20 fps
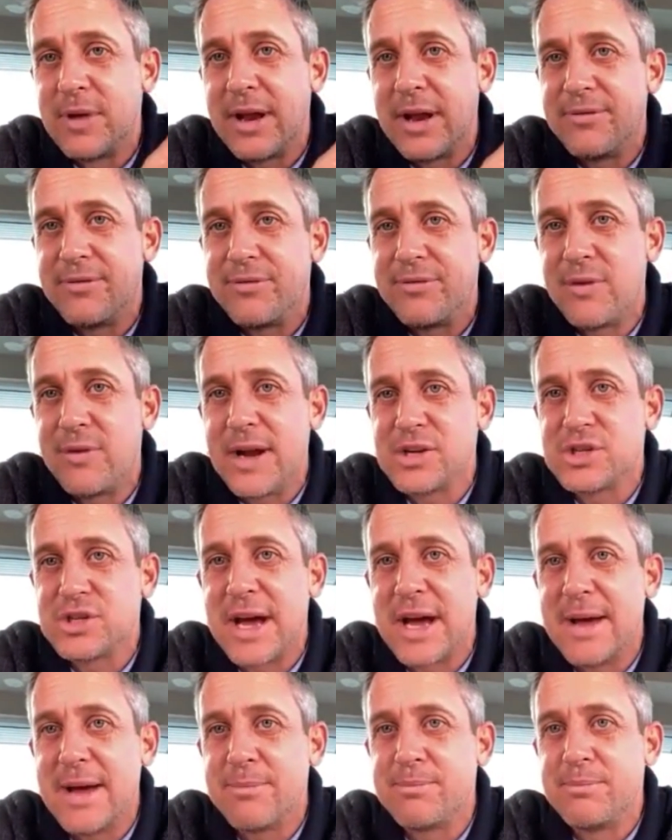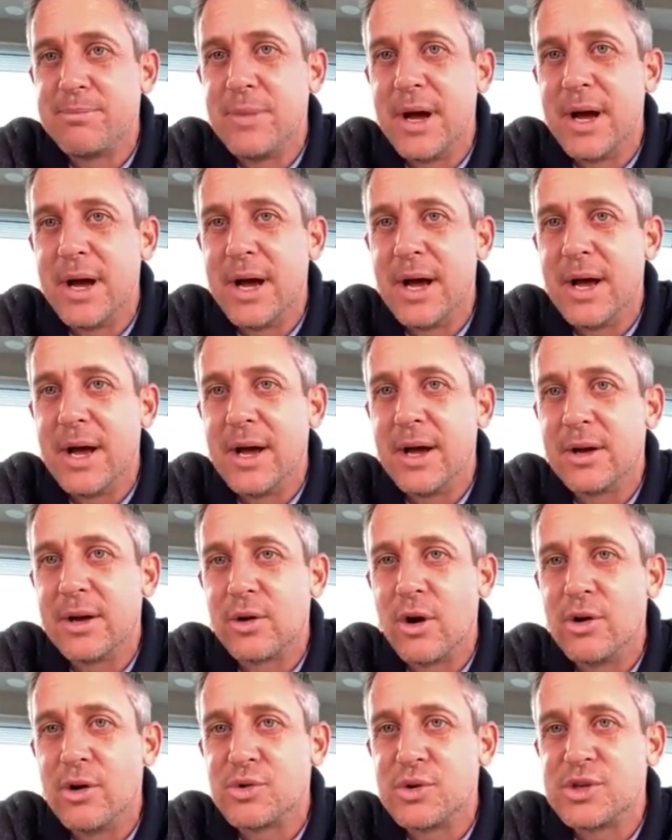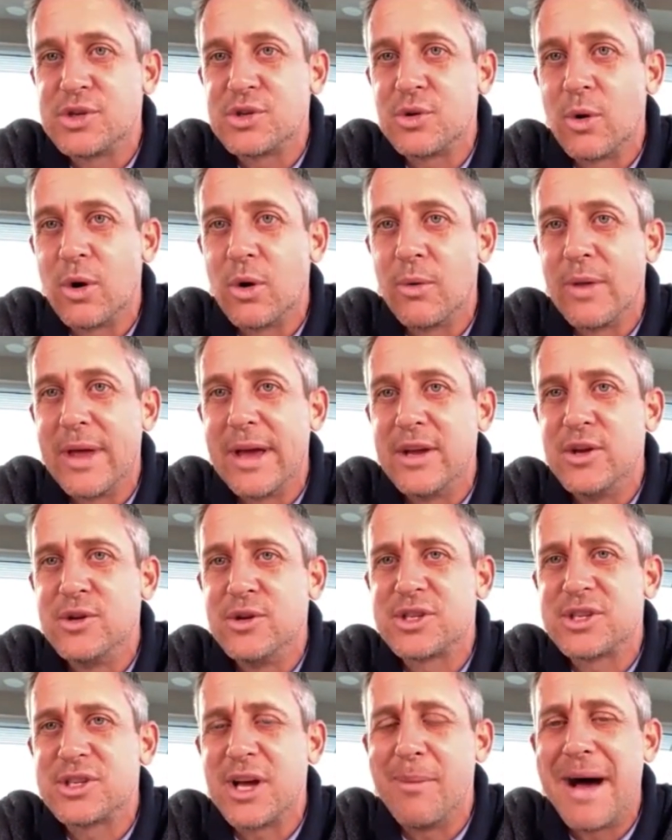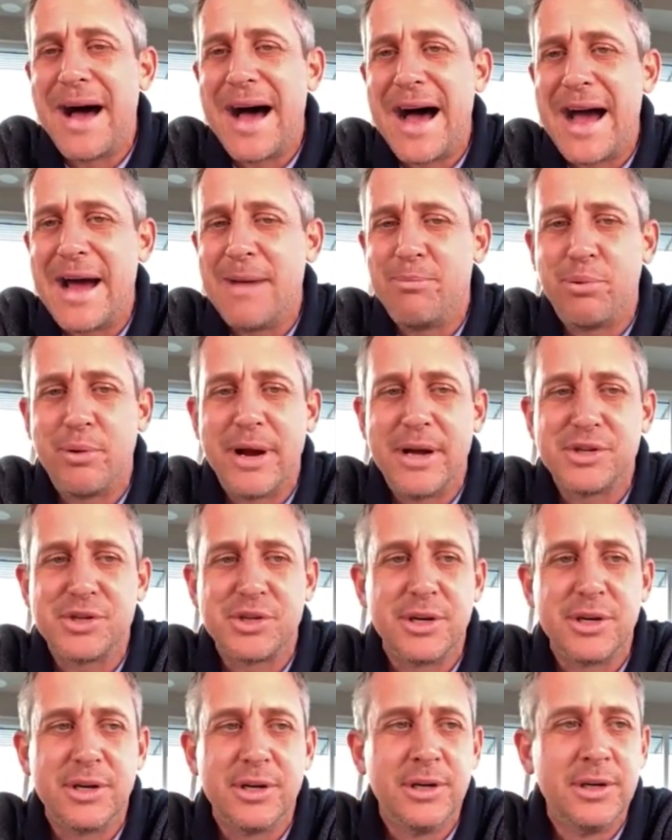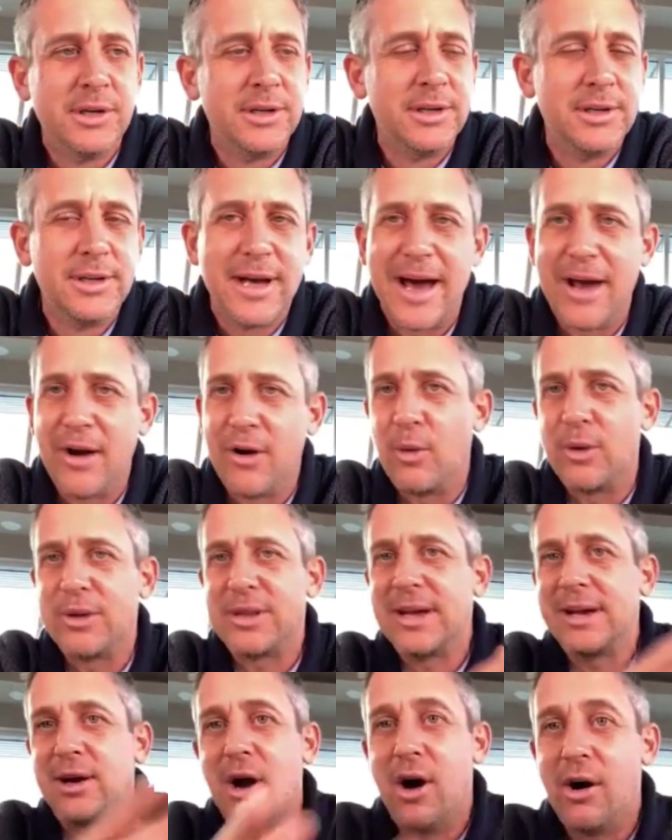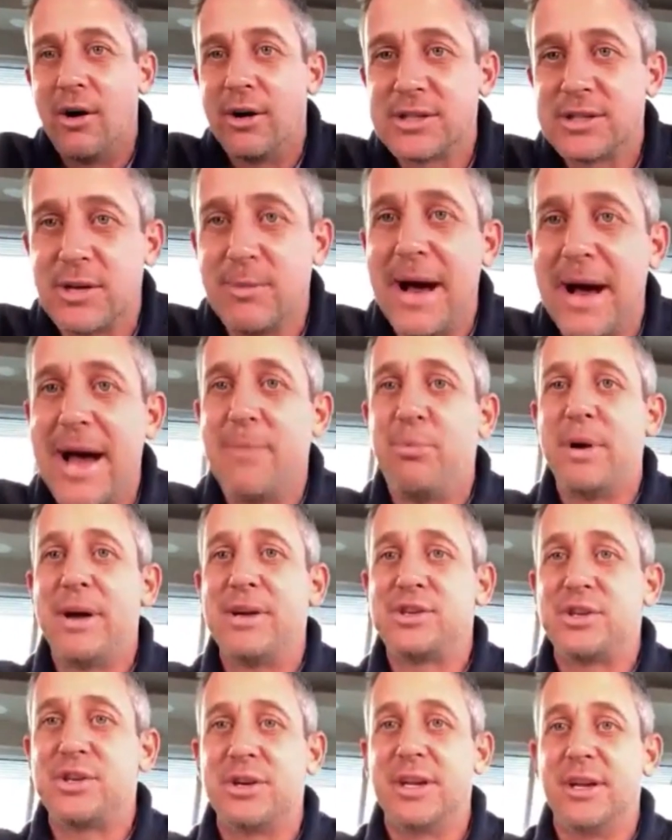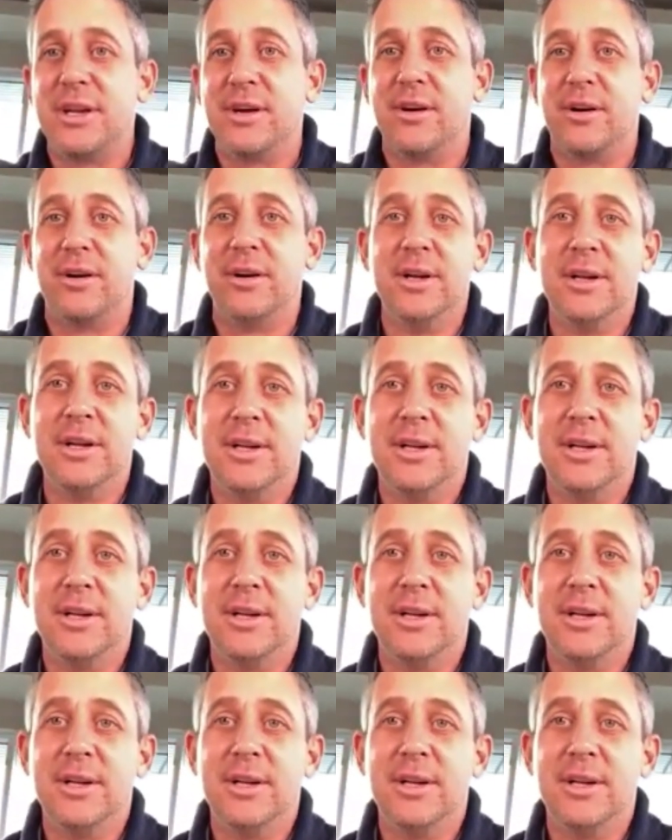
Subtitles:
at a fresh type grocery store. They use some high pressure, I don't know what they call it, some high pressure deal.